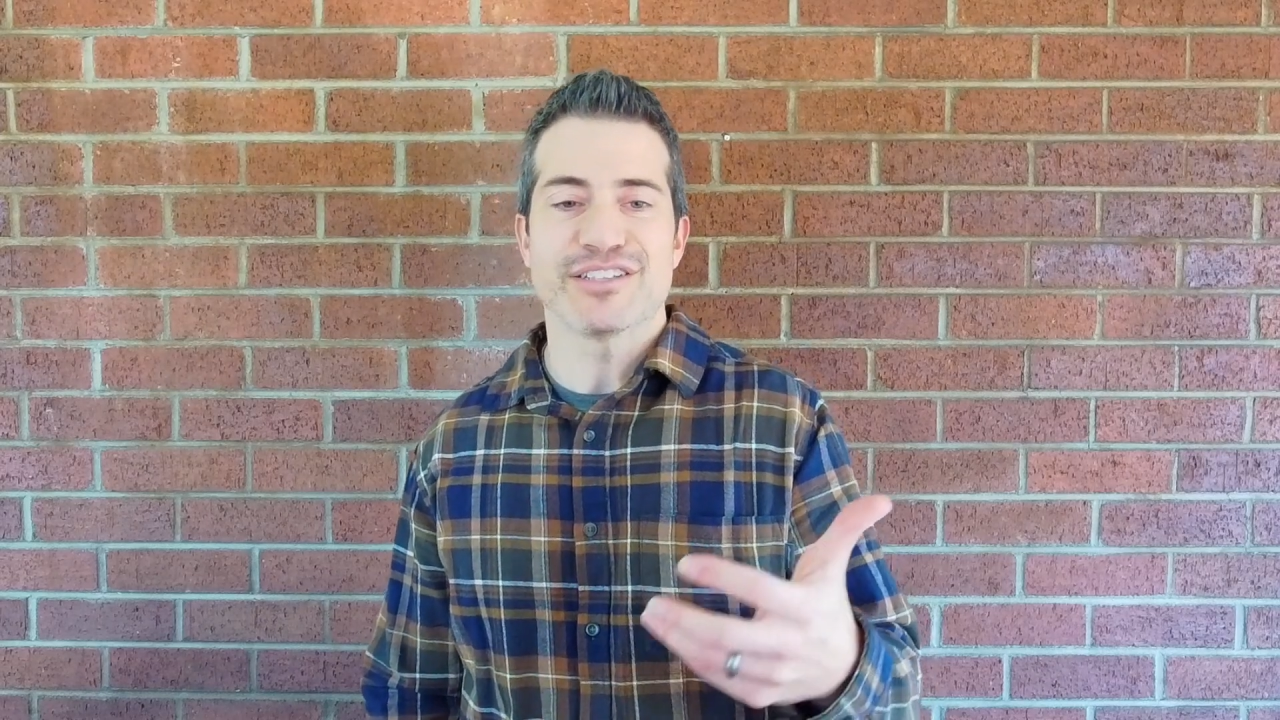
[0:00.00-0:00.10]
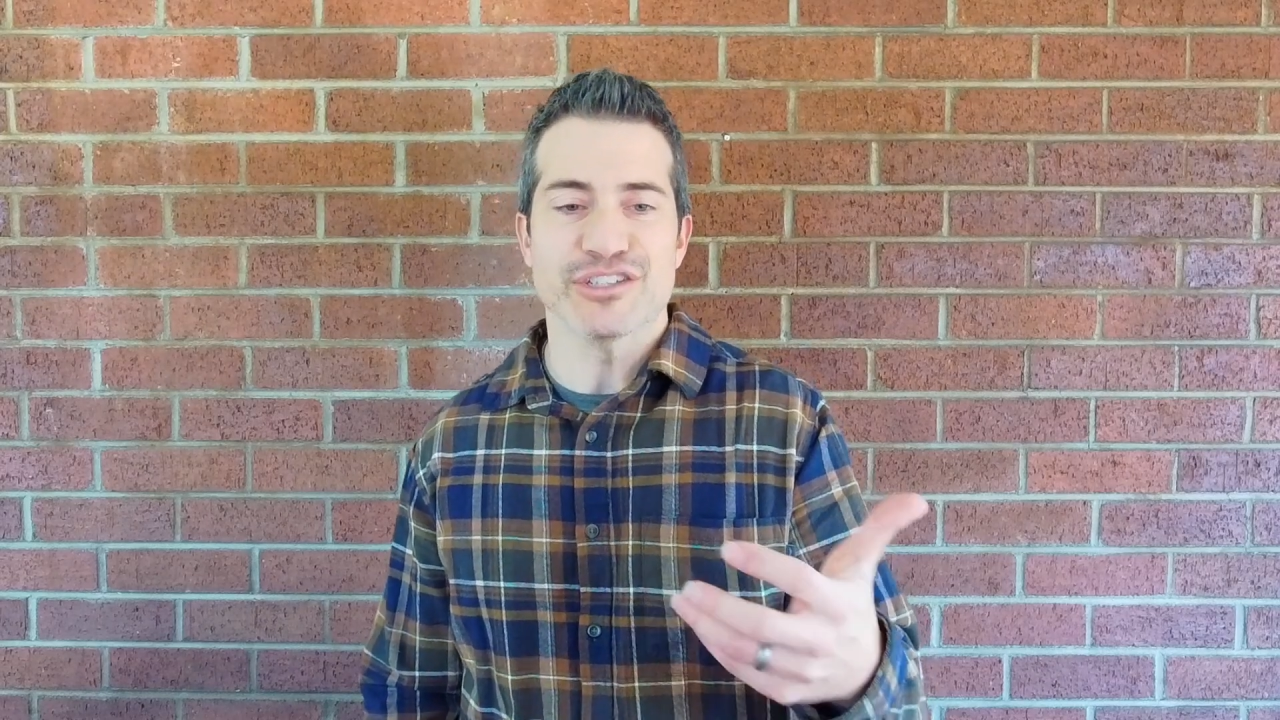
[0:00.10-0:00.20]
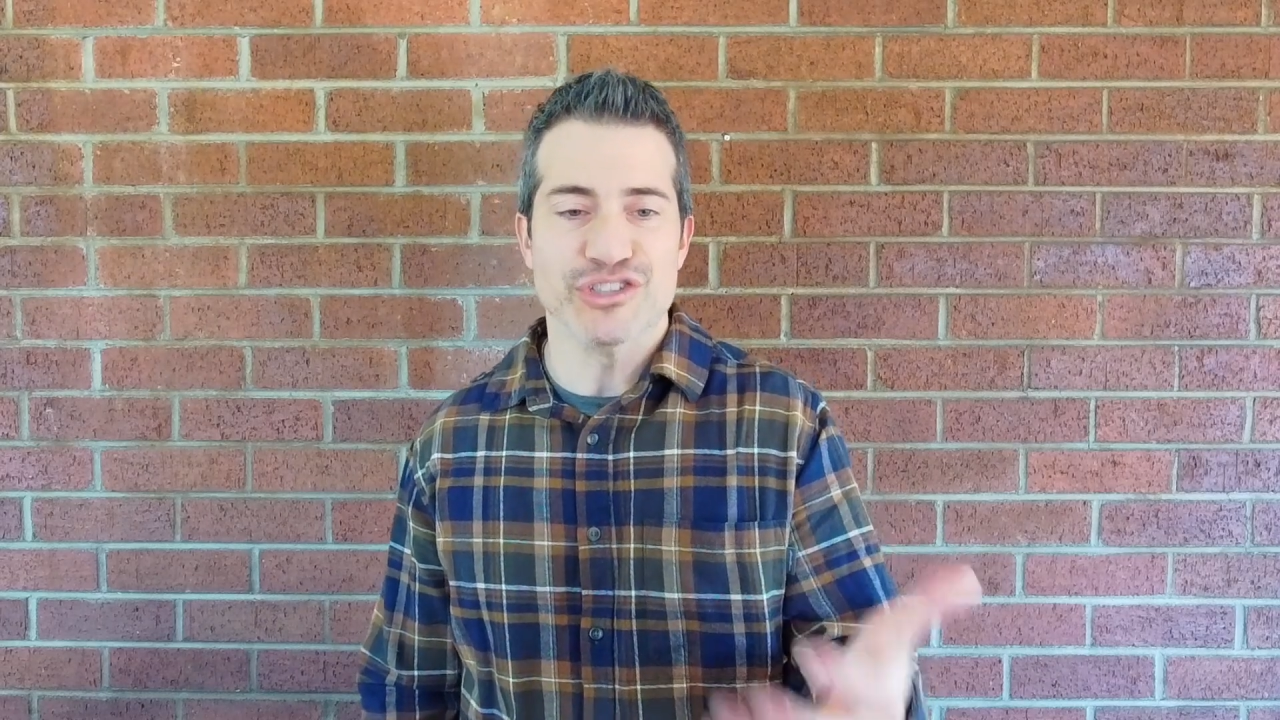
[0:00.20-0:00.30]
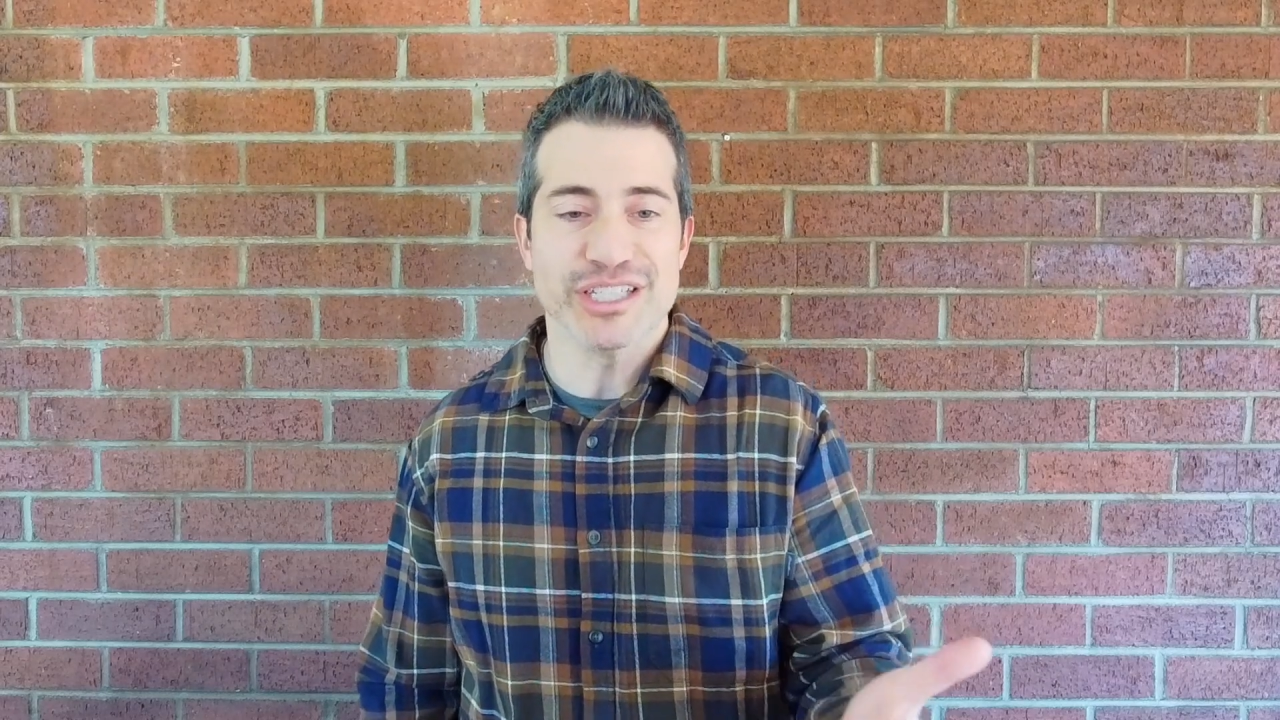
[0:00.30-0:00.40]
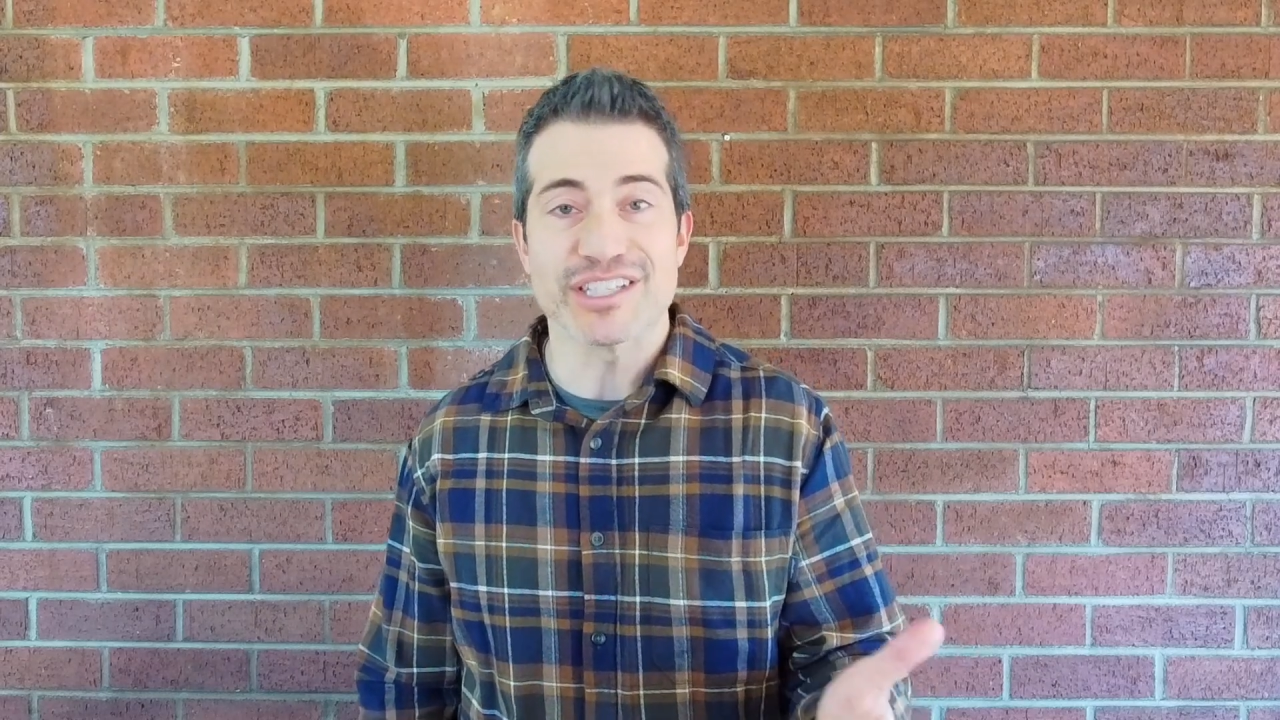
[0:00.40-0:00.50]
to
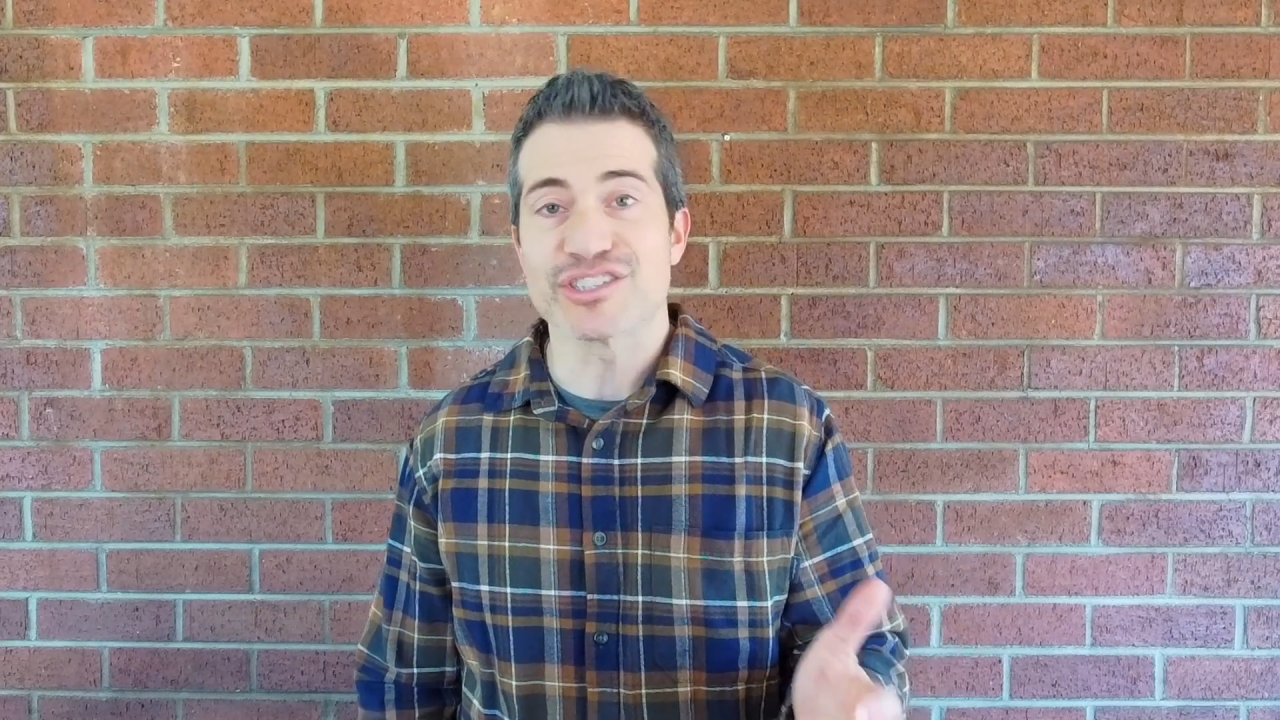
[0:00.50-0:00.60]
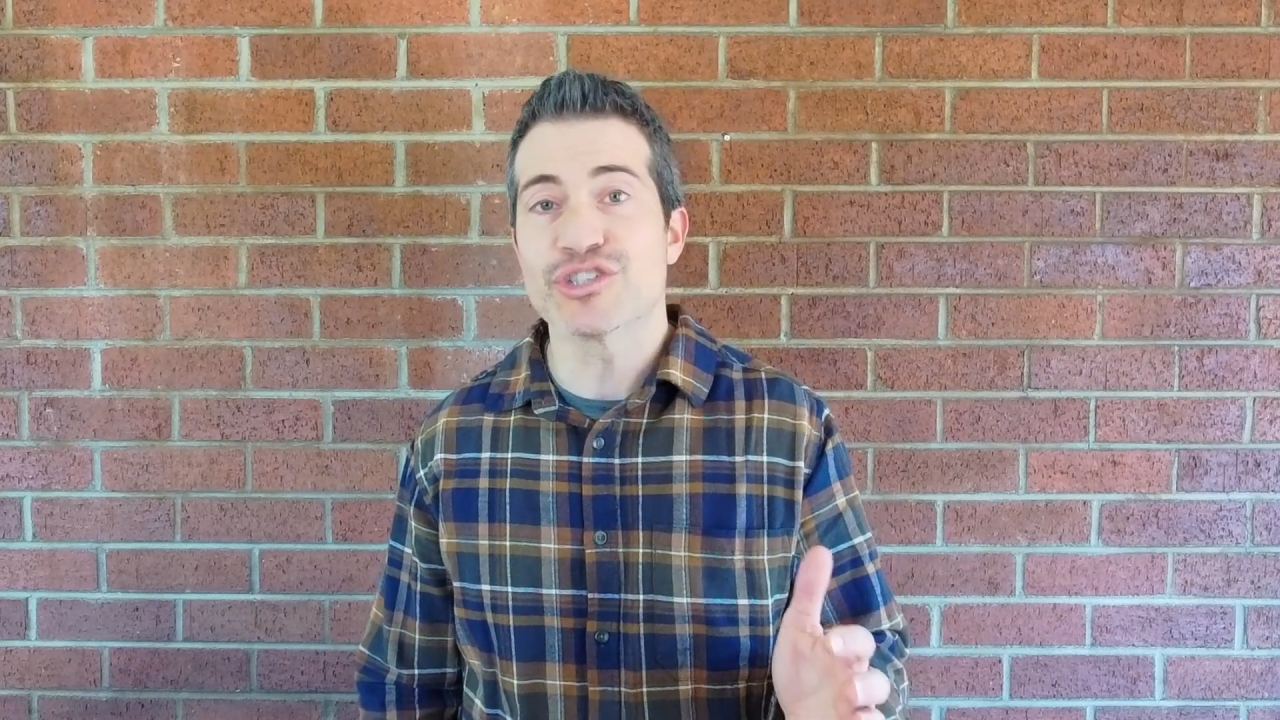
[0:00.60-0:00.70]
Jesus.